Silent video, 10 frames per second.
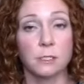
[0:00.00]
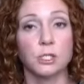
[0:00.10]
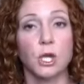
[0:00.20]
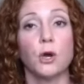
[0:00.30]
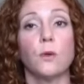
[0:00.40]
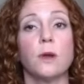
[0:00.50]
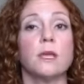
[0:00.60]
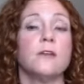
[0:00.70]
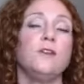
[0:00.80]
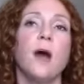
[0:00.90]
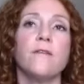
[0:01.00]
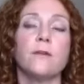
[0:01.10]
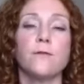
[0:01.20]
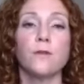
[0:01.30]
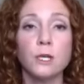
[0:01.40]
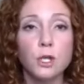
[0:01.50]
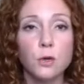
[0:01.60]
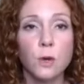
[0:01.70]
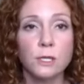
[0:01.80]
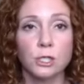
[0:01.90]
So if you have a friend who
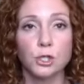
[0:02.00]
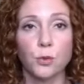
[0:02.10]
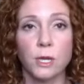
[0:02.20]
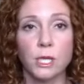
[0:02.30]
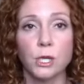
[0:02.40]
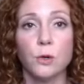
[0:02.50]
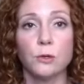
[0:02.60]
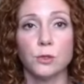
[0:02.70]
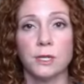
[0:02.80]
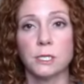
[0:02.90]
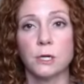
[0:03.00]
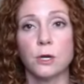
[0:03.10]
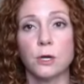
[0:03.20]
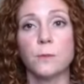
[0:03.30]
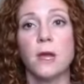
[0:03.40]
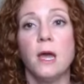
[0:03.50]
wants to join you, who joins the group,